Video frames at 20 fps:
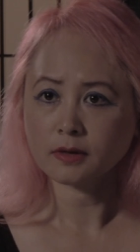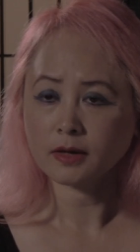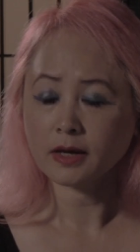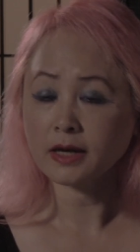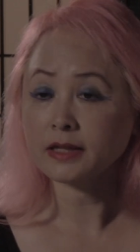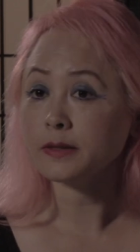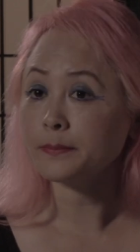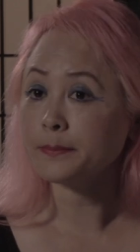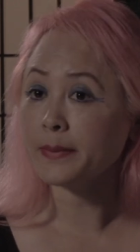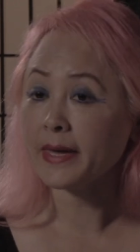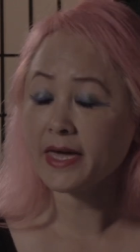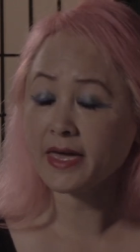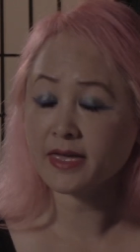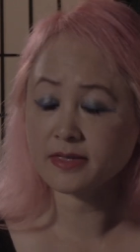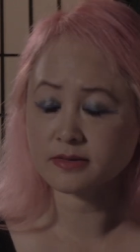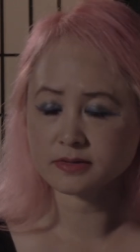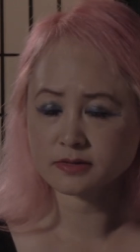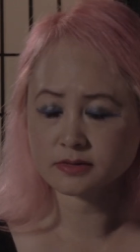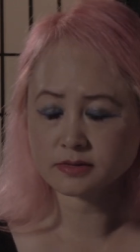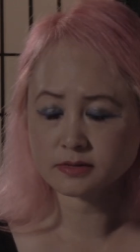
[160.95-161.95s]
It
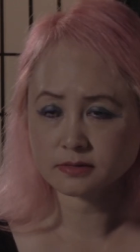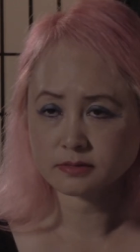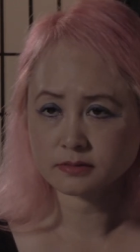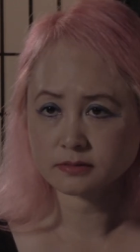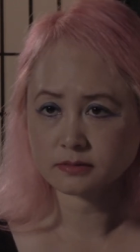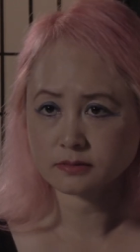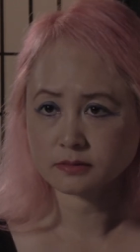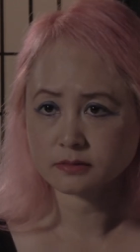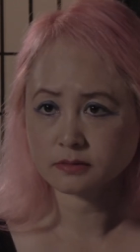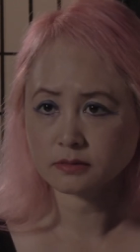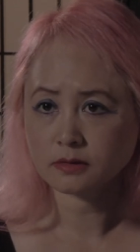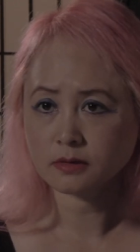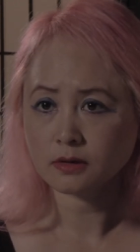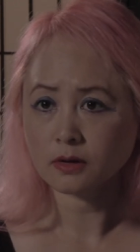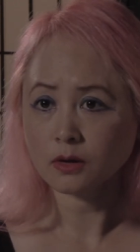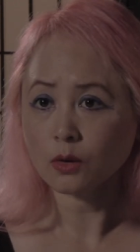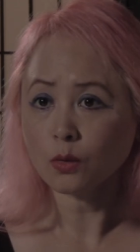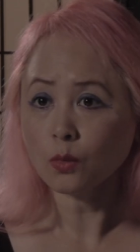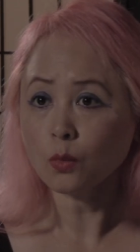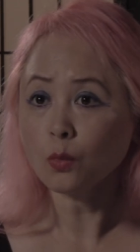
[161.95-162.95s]
depends.
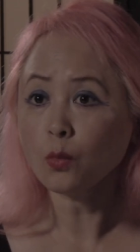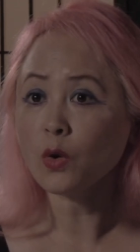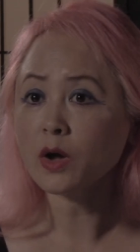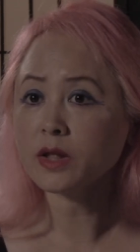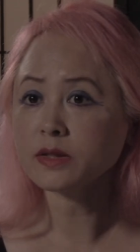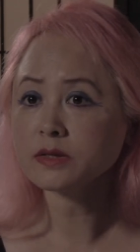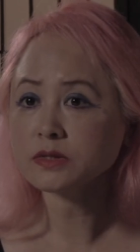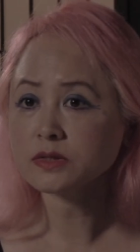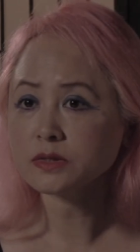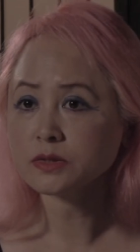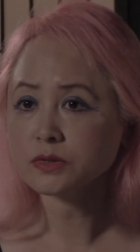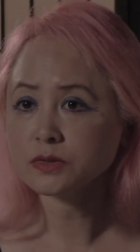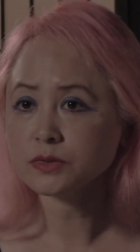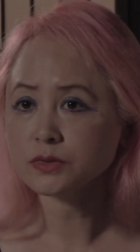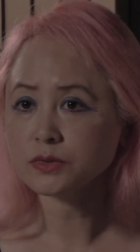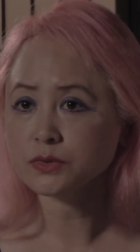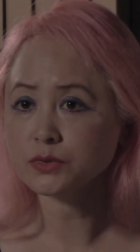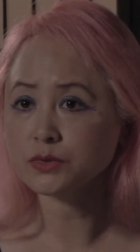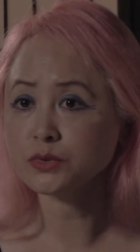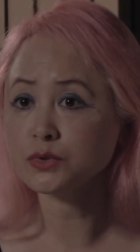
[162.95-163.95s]
When
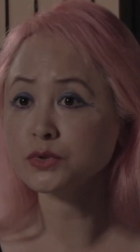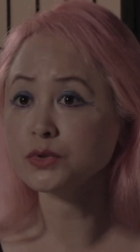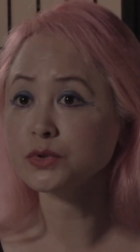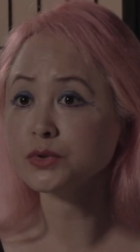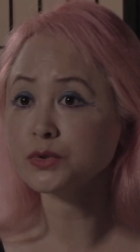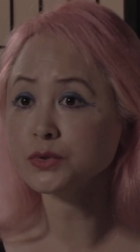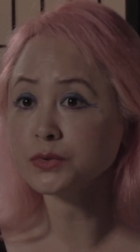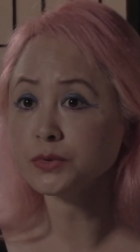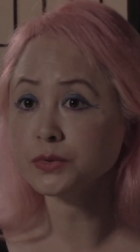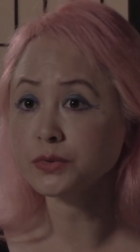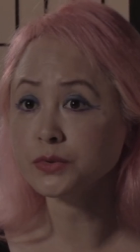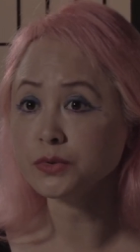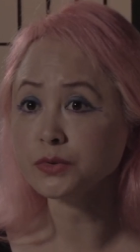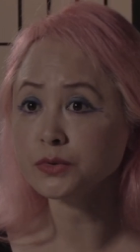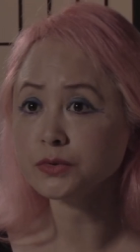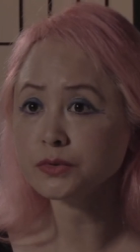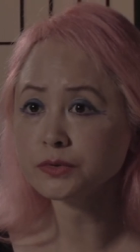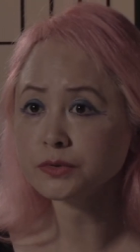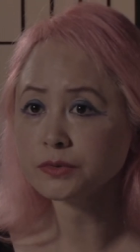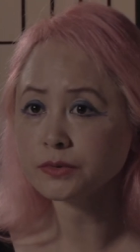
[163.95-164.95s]
do
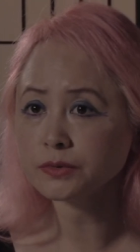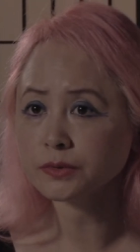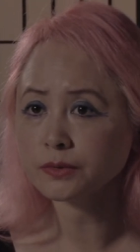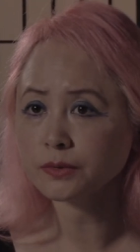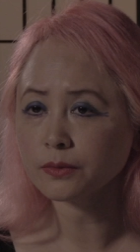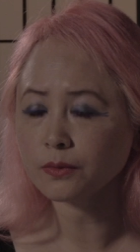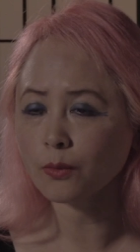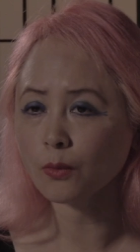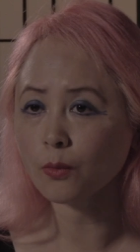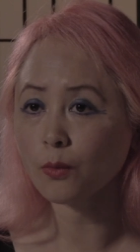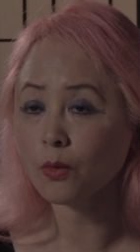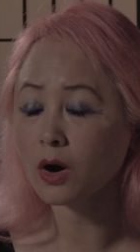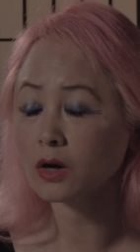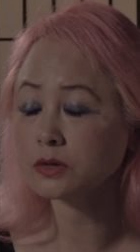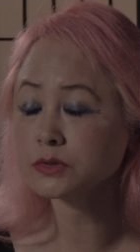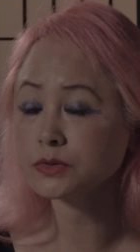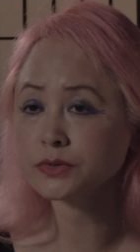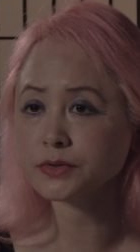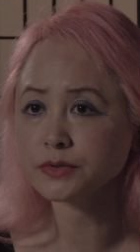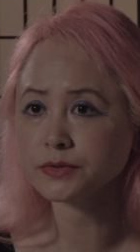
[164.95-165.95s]
you
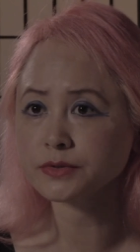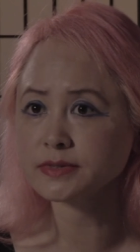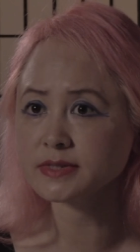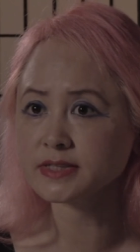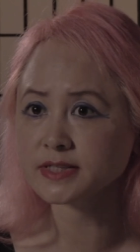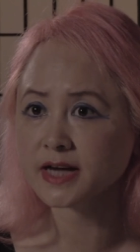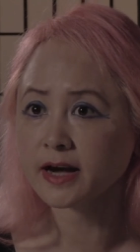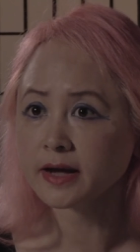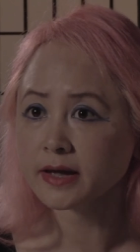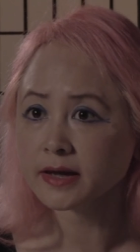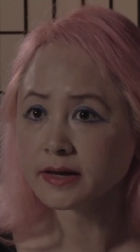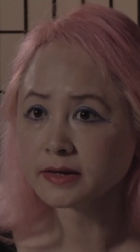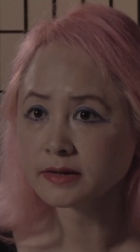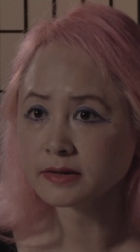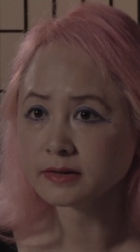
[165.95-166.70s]
want to die?